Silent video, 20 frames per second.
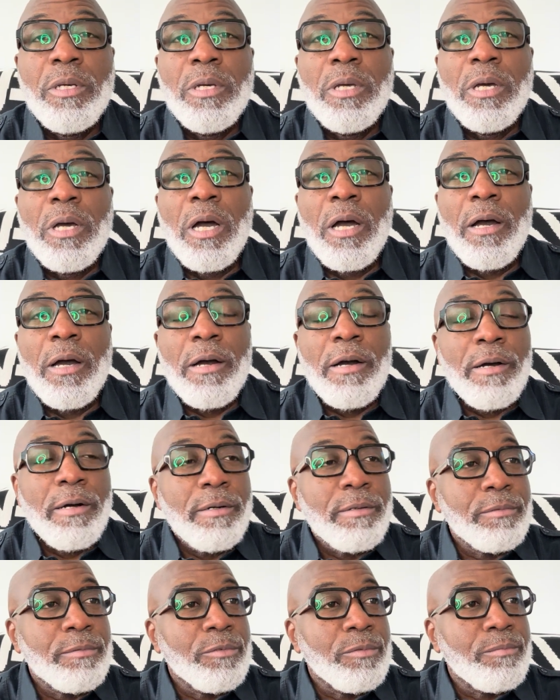
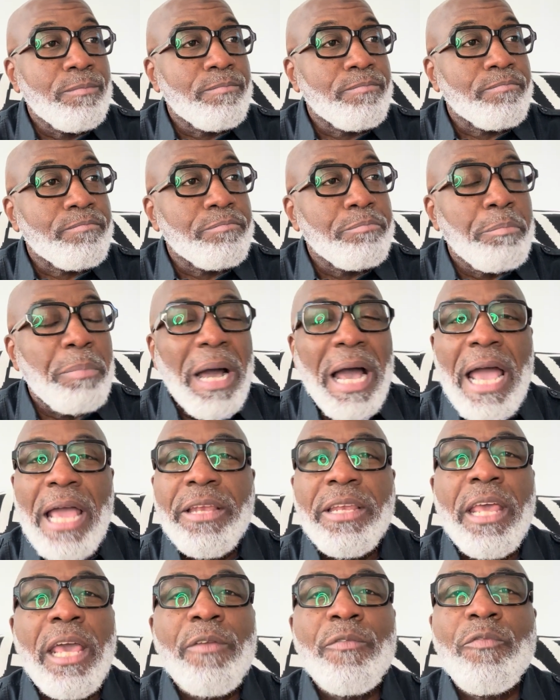
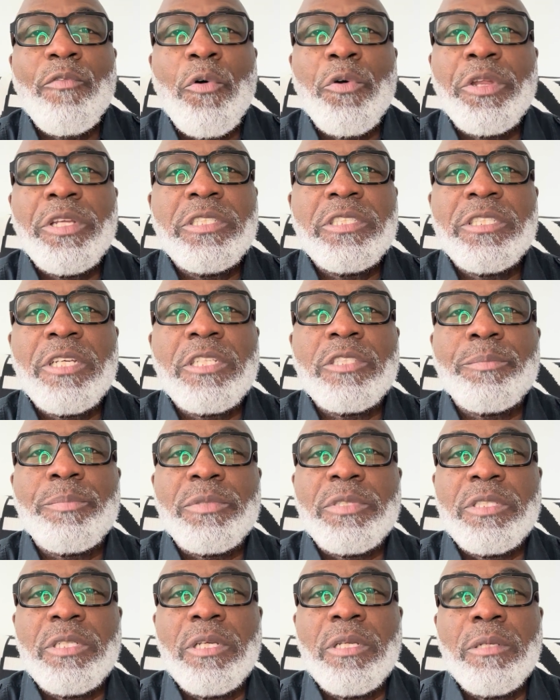Biden had
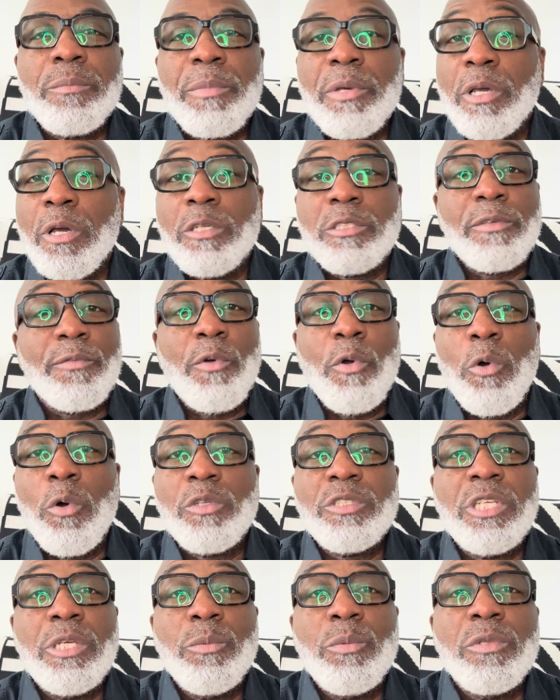46% because, of
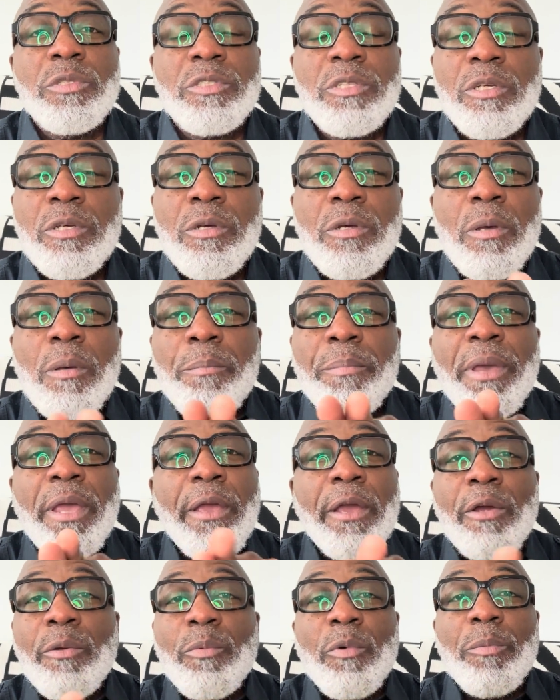course, he was
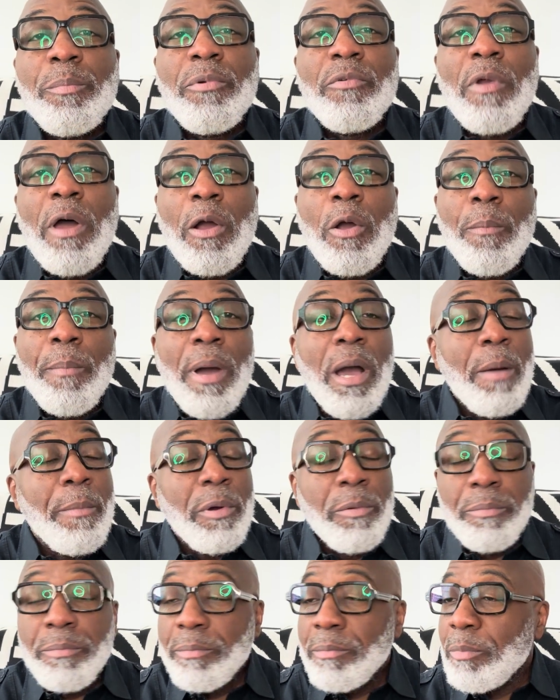paired with Barack
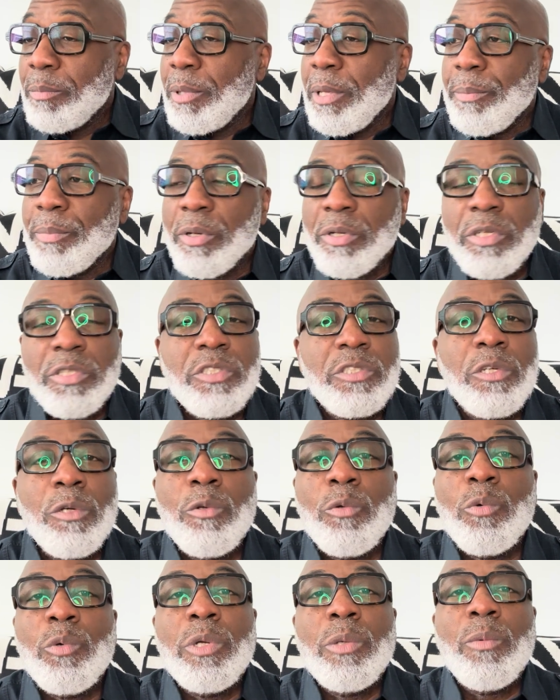Obama. People understood
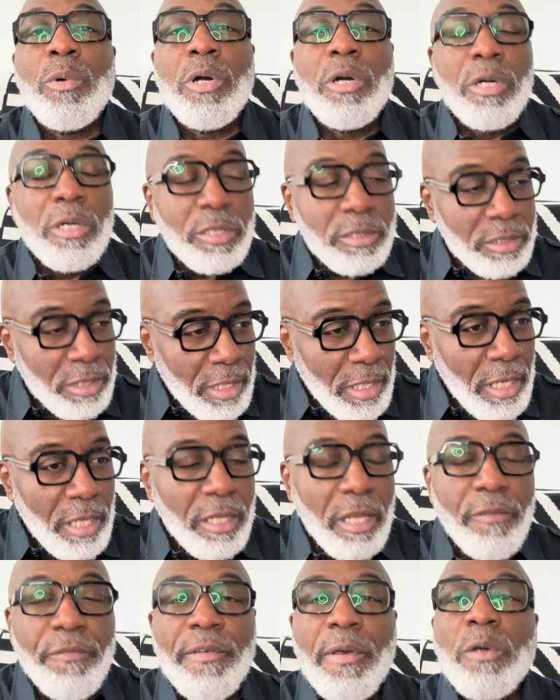who he was.
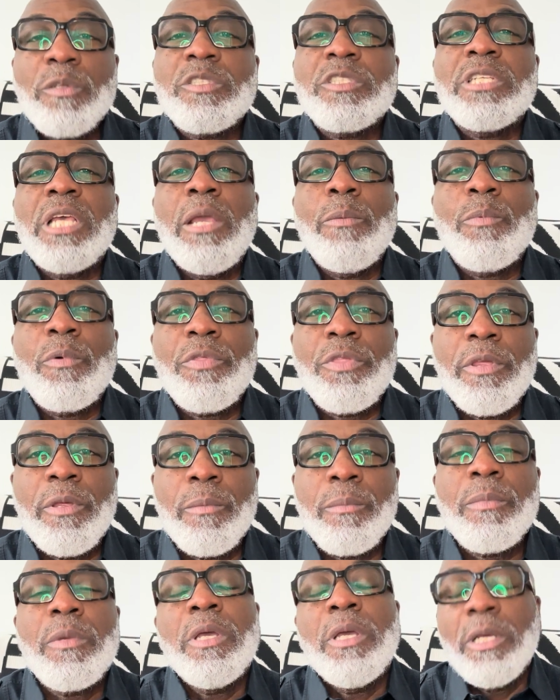They felt safe with
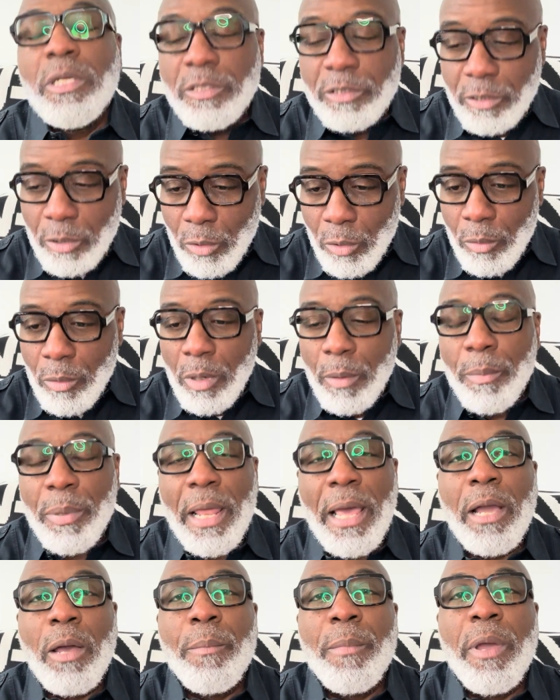him. So
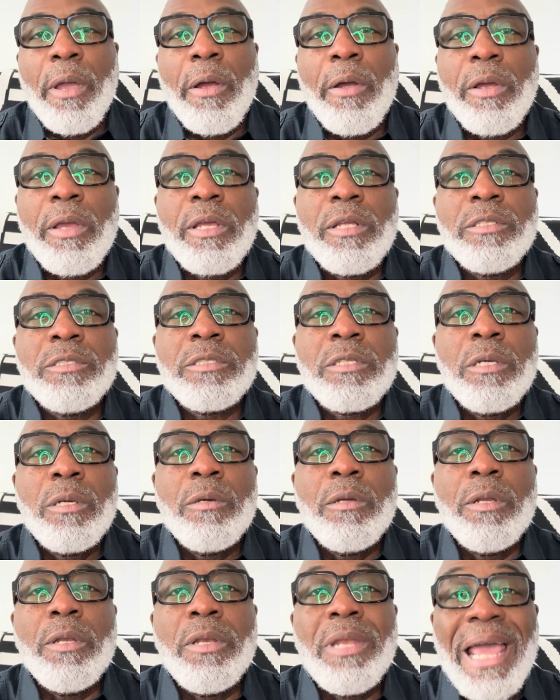Black Americans
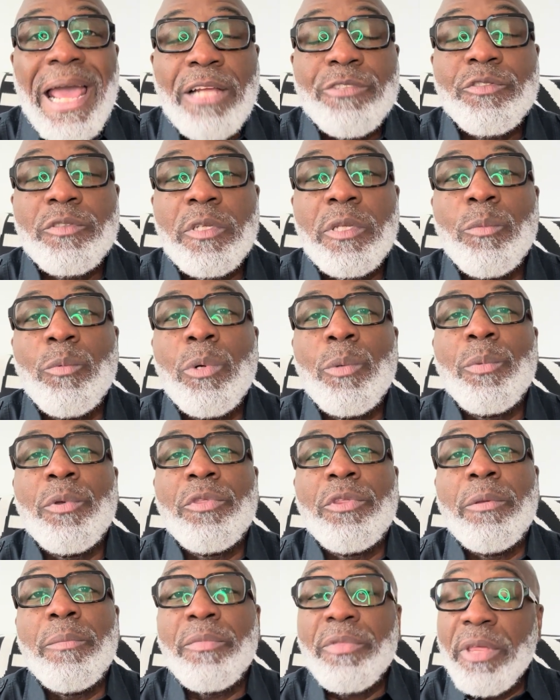naturally went with
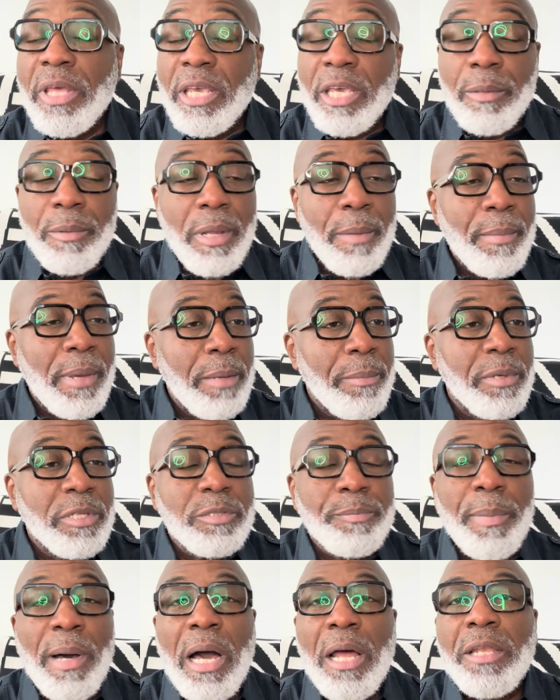him, thinking that maybe his
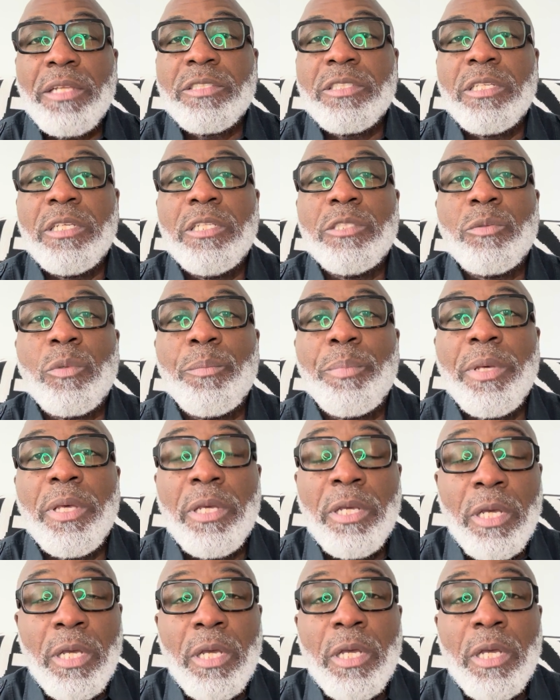policies would be